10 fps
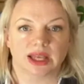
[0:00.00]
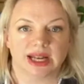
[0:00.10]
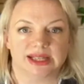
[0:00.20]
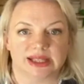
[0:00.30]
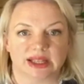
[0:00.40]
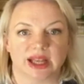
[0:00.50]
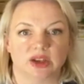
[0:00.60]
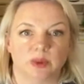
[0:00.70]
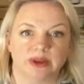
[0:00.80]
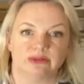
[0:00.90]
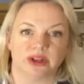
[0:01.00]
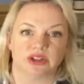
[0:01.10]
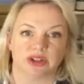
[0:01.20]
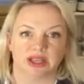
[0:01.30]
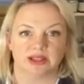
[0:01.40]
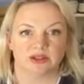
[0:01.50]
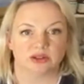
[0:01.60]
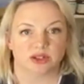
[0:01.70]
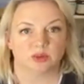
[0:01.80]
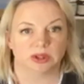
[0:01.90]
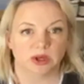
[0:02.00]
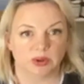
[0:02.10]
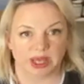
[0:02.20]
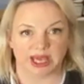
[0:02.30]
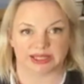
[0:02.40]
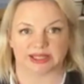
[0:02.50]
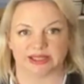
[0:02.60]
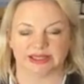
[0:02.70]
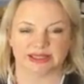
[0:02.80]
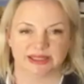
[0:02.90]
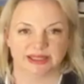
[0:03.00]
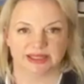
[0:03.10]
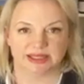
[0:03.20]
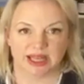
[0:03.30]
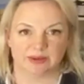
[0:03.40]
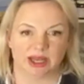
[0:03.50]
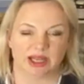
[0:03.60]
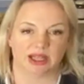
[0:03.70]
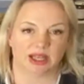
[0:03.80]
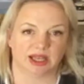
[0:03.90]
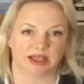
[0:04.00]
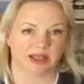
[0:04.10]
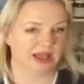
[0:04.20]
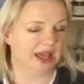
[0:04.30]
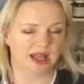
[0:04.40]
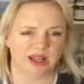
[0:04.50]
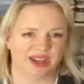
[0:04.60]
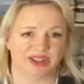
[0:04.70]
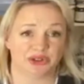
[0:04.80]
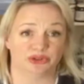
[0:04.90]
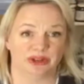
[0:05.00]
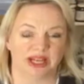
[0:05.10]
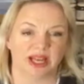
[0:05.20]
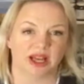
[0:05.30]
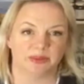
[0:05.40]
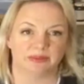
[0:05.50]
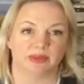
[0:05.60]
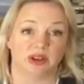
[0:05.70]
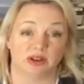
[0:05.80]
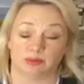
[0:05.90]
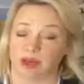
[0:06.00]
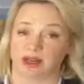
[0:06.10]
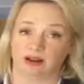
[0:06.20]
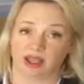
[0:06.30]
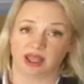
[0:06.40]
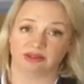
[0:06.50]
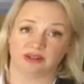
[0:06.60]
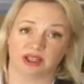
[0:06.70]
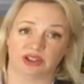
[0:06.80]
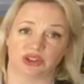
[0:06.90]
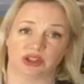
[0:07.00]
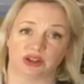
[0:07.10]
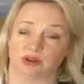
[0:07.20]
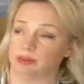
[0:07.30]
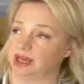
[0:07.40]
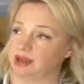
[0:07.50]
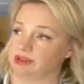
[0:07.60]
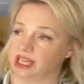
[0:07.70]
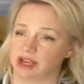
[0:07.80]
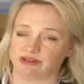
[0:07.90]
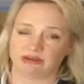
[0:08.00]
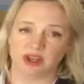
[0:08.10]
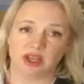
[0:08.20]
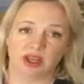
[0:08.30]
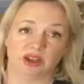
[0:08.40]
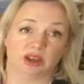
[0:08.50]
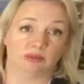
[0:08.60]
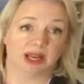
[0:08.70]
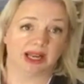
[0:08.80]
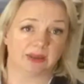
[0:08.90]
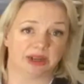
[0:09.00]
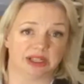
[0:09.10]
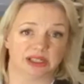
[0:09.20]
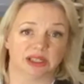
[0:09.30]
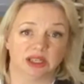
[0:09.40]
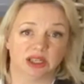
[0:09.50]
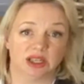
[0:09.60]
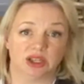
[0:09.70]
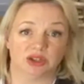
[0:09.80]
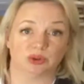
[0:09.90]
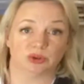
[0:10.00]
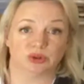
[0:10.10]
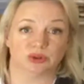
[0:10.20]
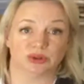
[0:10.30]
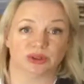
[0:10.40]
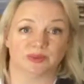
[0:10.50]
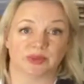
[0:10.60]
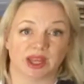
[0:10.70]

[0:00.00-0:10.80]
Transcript: Kelly says, can you paint furniture that isn't solid wood? Oh yes. Yeah, anything at all really. You can paint IKEA furniture, you can paint MDF, you can paint laminate, you can do all sorts.